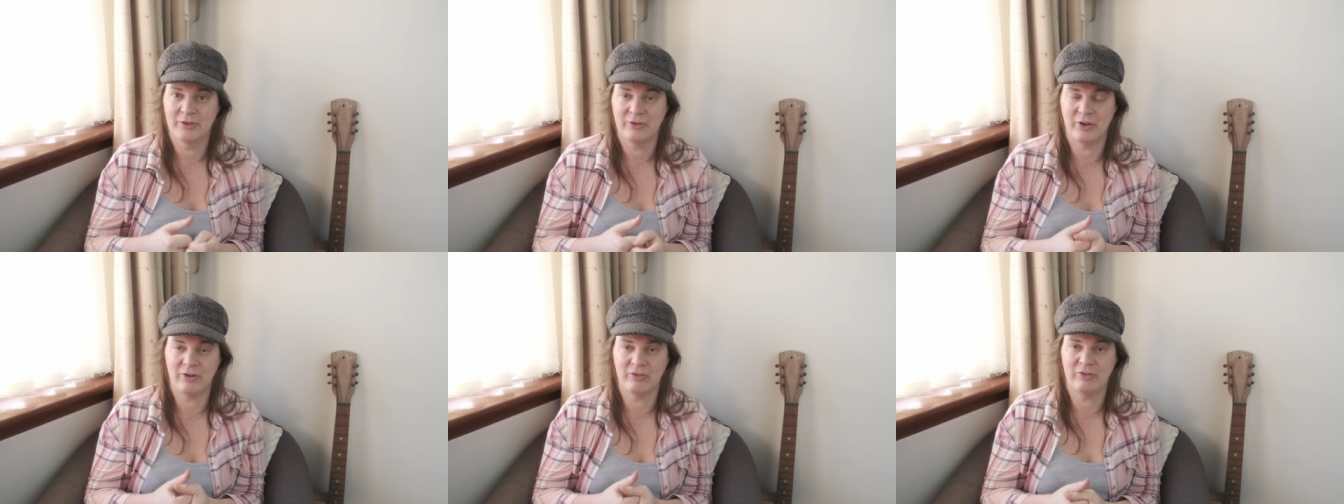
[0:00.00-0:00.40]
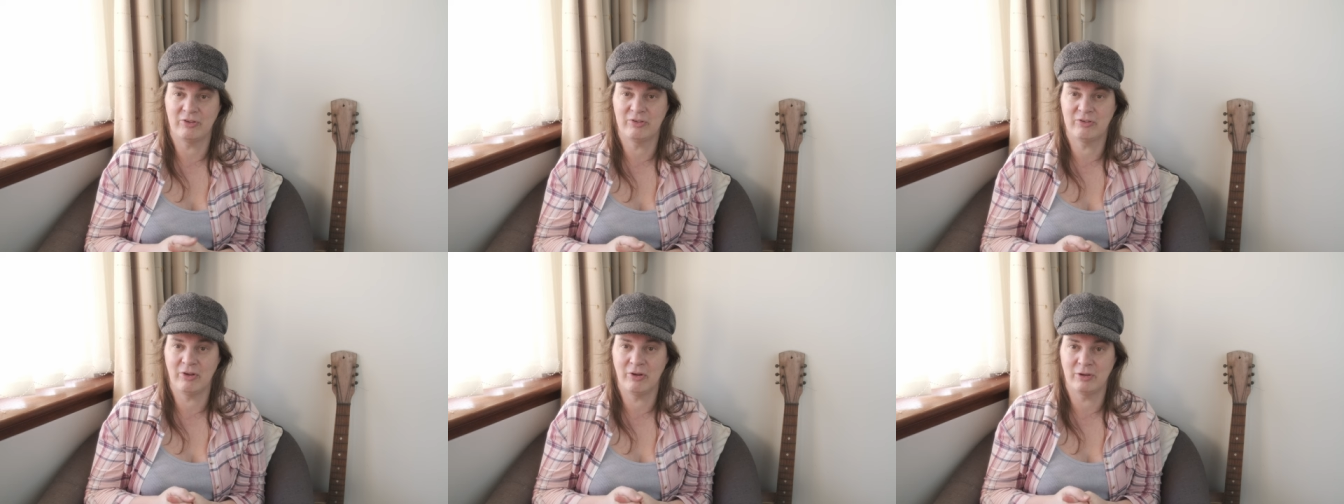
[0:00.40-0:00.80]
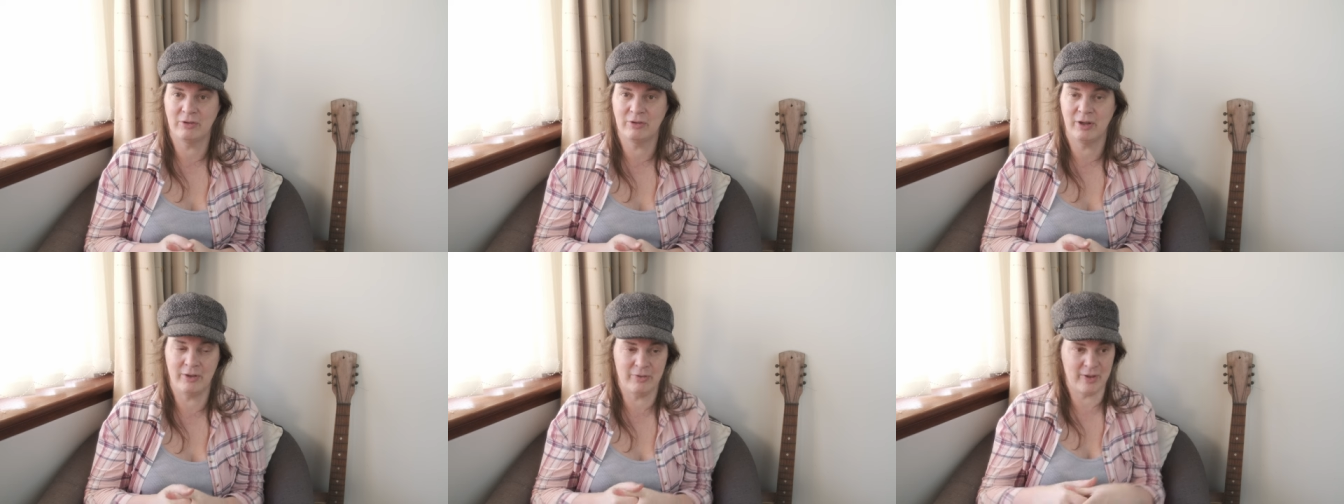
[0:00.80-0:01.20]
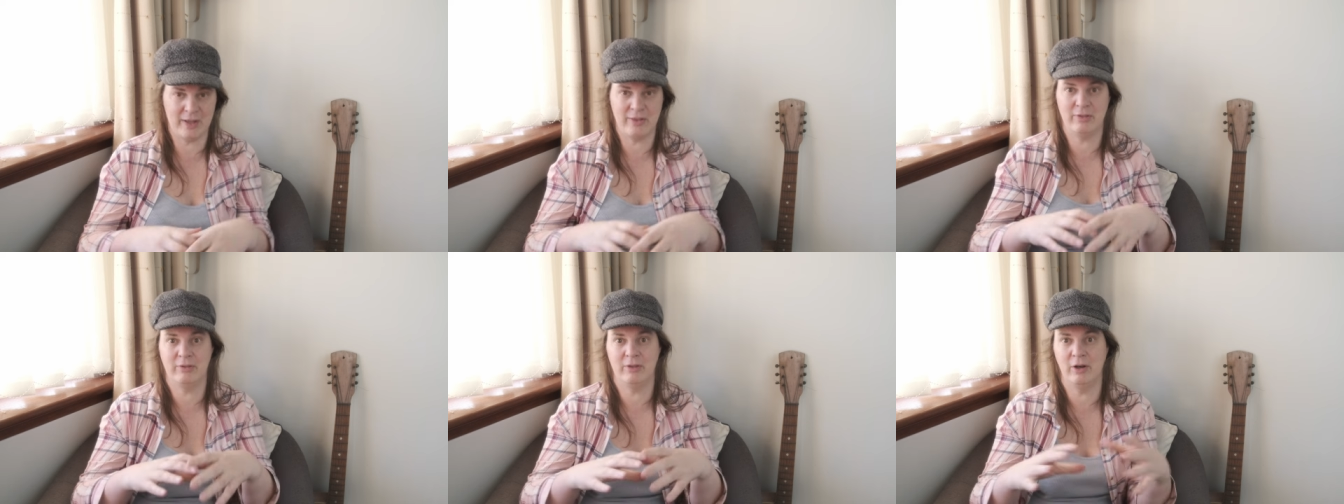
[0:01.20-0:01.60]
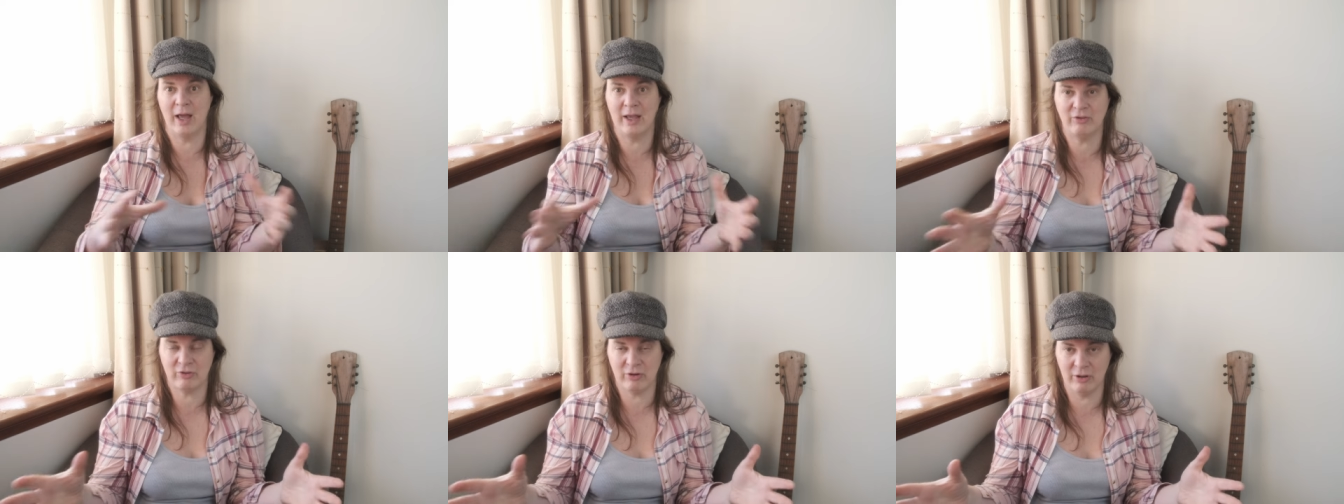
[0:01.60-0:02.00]
that is the sun and then the
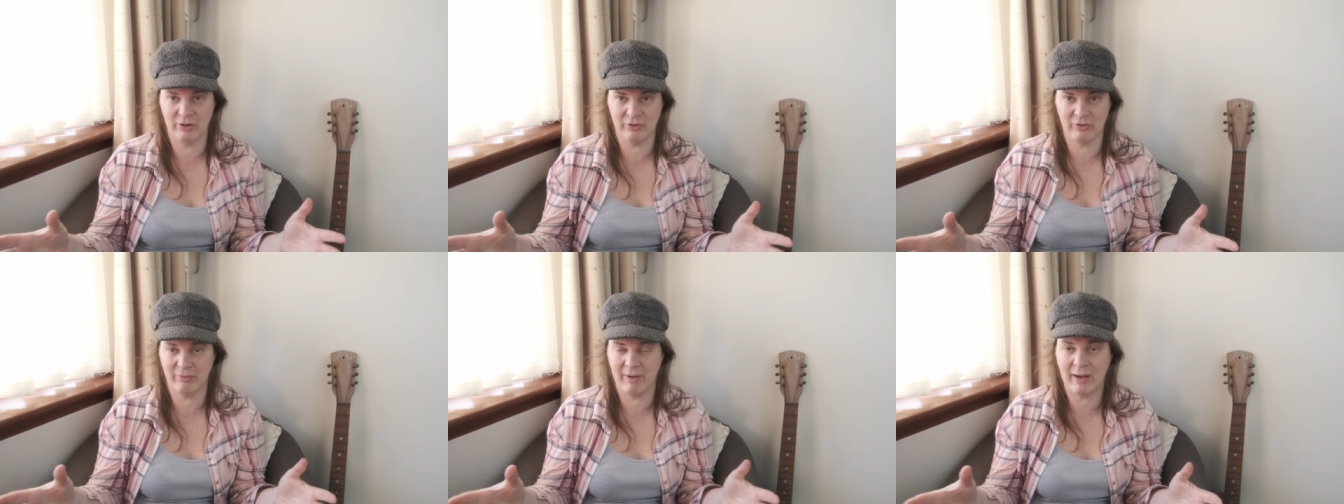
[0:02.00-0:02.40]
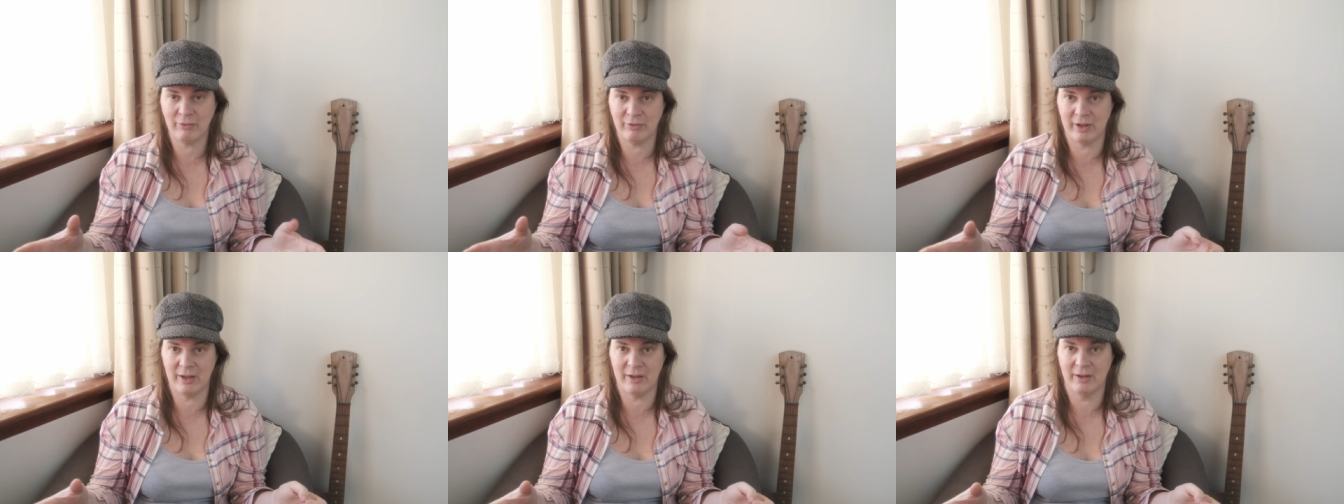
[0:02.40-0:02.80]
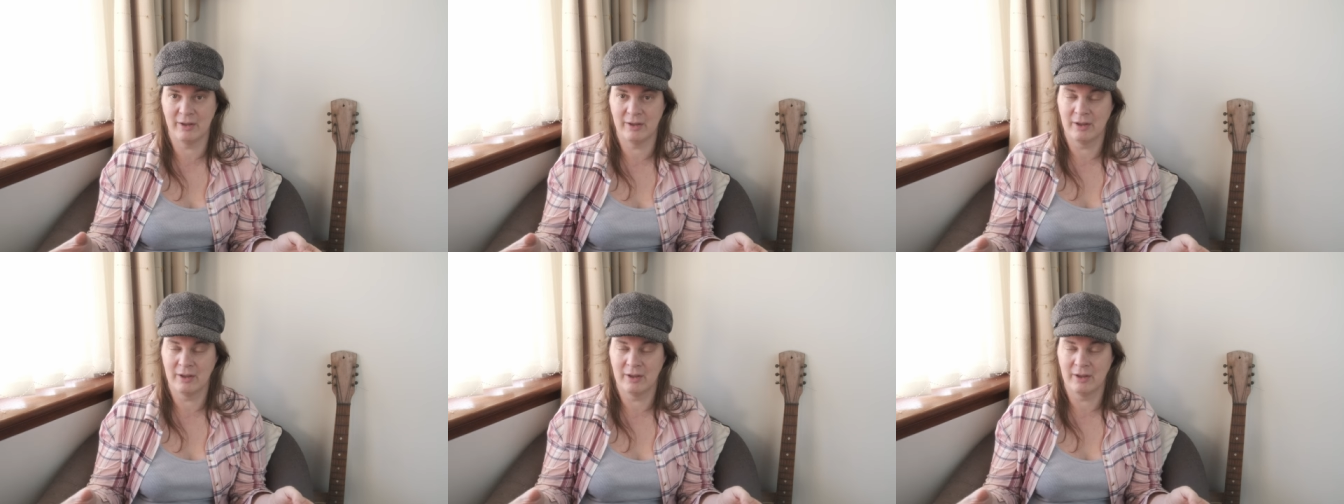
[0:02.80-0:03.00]
nice colours around it